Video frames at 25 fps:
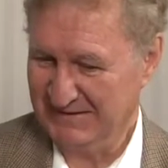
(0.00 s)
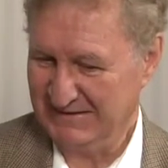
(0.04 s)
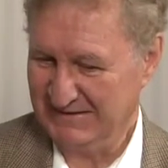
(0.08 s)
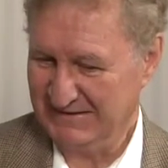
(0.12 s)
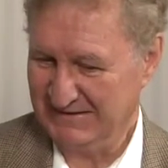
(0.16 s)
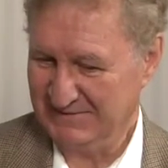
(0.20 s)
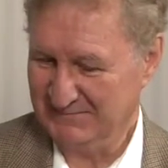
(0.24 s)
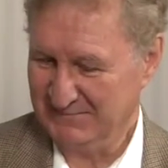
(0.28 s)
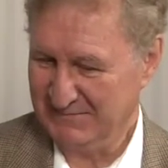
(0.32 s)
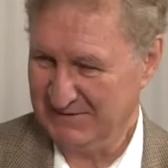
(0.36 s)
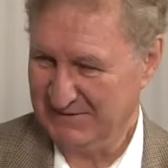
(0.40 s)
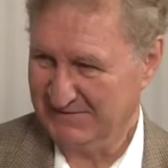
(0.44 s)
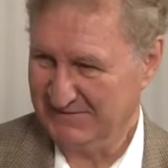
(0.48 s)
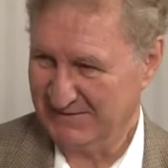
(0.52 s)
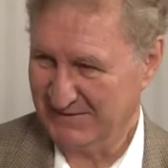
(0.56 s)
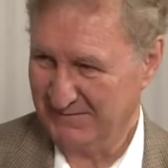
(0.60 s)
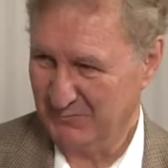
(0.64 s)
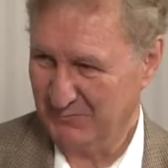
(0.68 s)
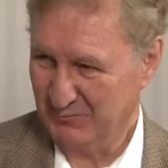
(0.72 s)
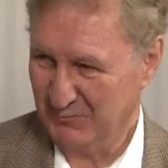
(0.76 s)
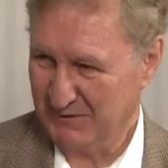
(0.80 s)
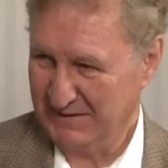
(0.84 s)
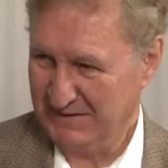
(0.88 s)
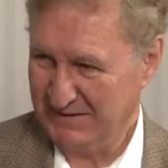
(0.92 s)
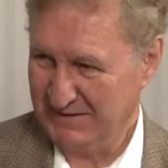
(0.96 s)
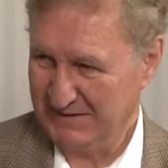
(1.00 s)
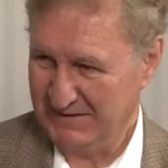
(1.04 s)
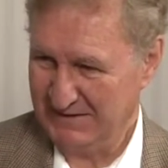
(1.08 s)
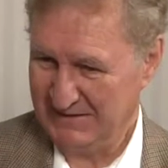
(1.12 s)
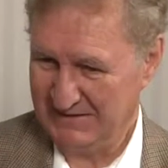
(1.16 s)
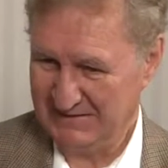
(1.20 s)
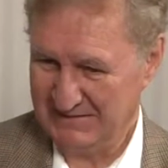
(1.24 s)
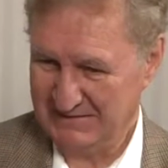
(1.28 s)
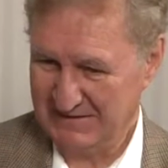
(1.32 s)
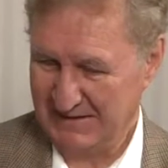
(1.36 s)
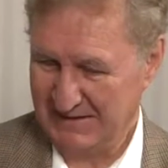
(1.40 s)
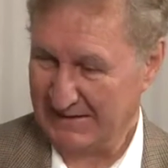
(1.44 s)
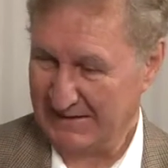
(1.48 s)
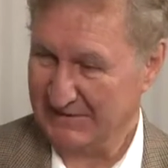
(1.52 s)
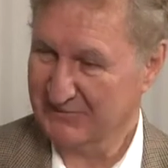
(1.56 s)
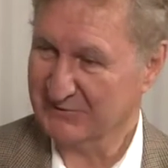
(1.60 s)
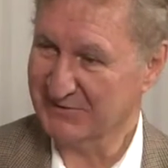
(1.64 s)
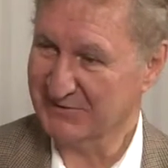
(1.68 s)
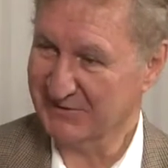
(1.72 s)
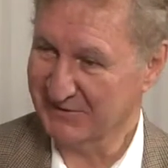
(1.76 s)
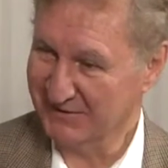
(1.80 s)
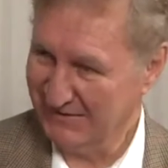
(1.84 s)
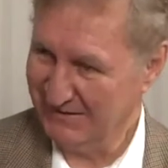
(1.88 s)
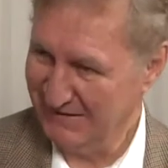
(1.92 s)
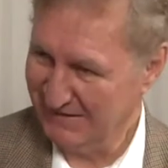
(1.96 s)
In the meantime, we need
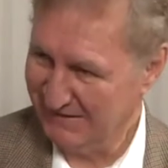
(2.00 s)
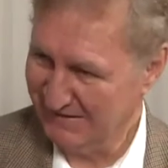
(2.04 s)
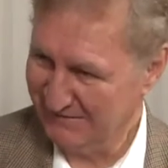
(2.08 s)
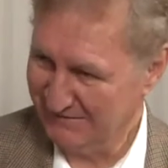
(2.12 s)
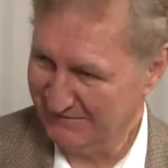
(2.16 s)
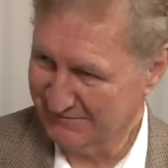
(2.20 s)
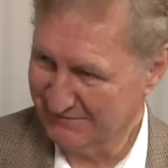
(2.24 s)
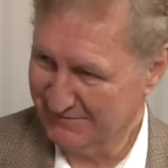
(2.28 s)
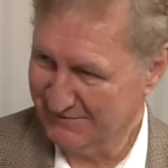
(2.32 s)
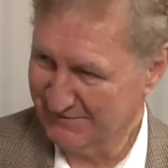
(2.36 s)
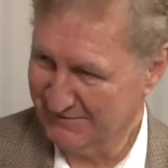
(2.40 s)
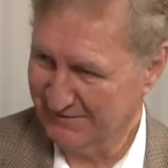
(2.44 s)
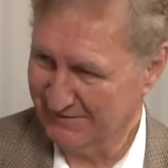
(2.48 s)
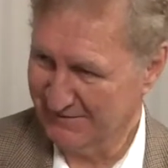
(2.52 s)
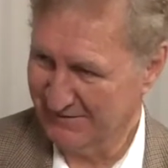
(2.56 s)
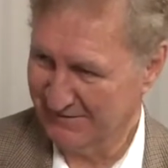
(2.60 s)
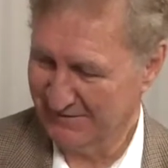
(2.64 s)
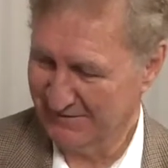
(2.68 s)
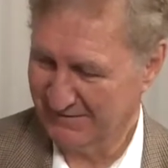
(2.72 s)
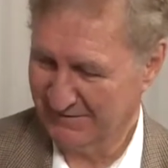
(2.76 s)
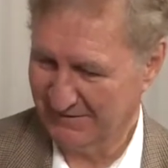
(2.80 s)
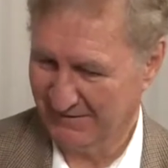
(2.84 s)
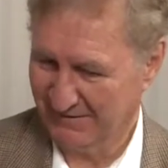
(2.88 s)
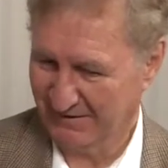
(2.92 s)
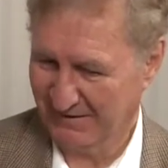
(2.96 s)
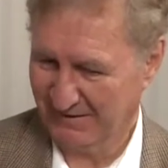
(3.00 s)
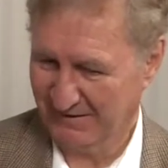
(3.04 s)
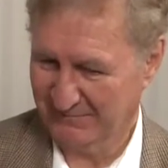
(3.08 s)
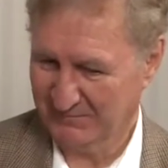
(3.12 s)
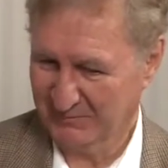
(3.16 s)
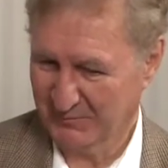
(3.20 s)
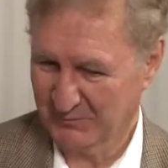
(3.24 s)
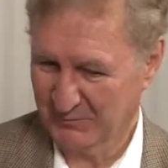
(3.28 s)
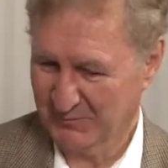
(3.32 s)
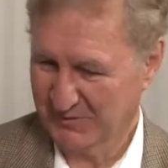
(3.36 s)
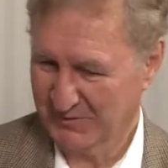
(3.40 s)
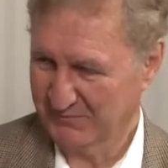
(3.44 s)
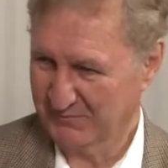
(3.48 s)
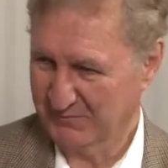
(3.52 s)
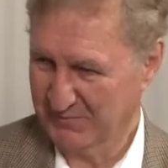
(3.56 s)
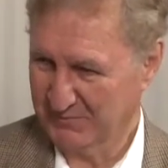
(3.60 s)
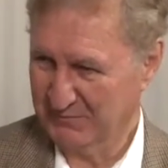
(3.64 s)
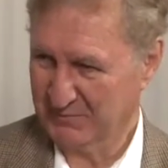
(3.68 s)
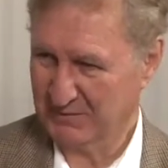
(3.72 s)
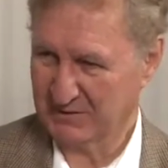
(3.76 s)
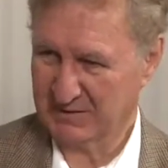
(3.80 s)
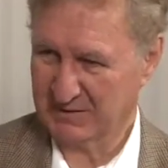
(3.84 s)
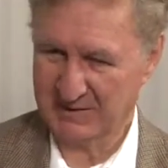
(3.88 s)
action now. You know, I'm aware of people